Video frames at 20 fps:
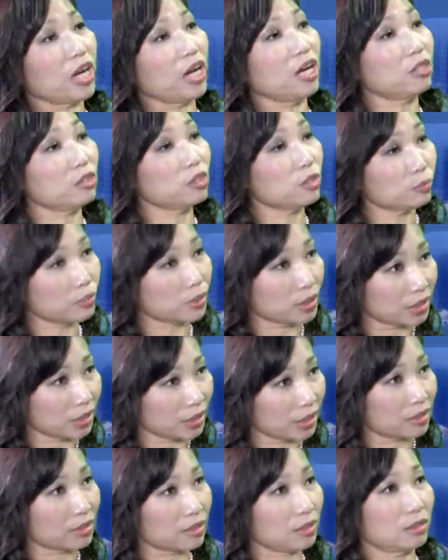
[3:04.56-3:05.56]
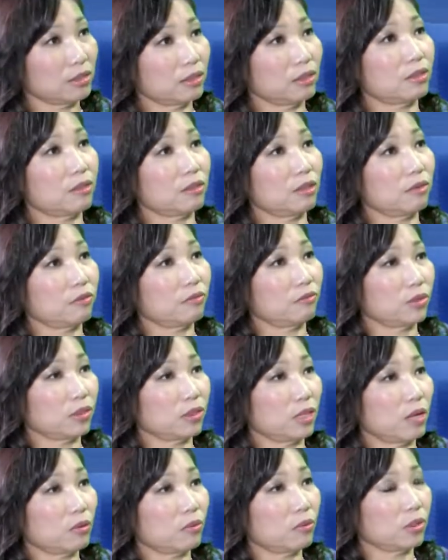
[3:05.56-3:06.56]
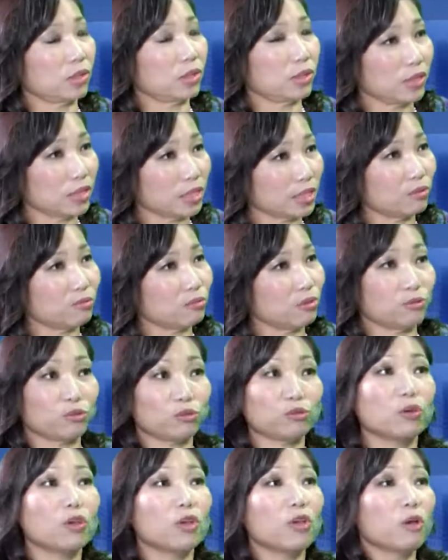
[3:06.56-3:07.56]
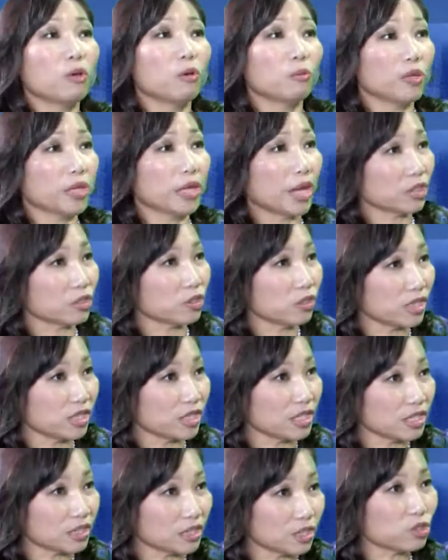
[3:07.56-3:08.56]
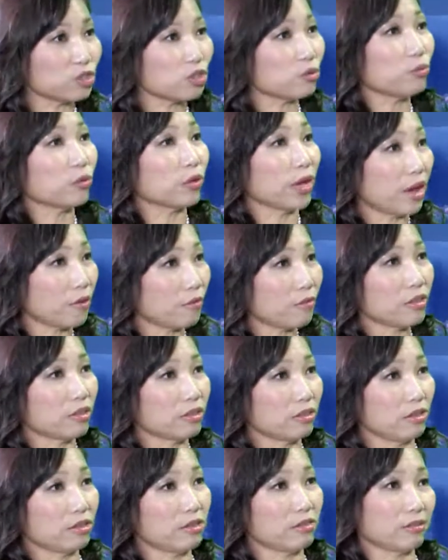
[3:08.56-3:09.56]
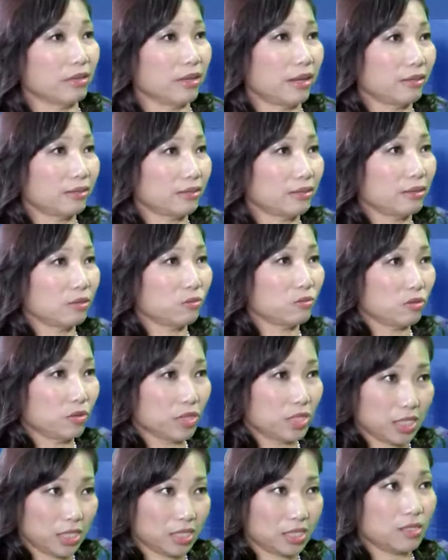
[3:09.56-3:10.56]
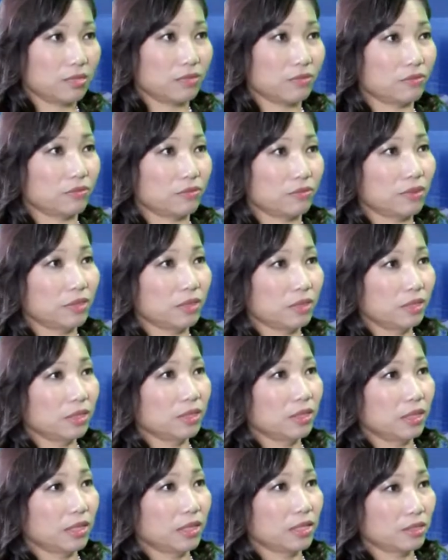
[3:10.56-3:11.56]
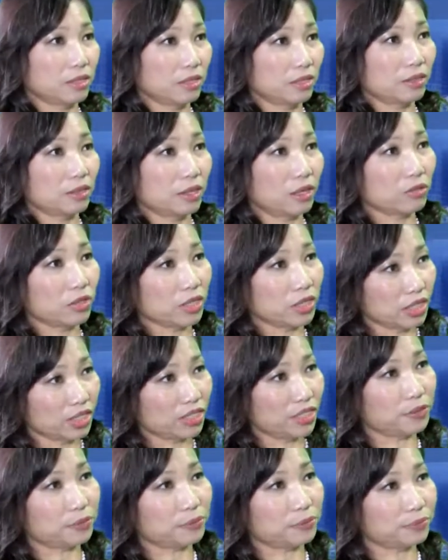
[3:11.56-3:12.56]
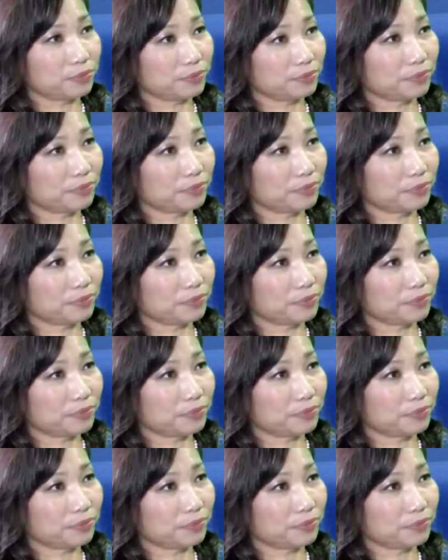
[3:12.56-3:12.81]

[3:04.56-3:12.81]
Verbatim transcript: 100% uh, of uh, our income stream. So we actually distribute everything that uh, we receive as uh, our income.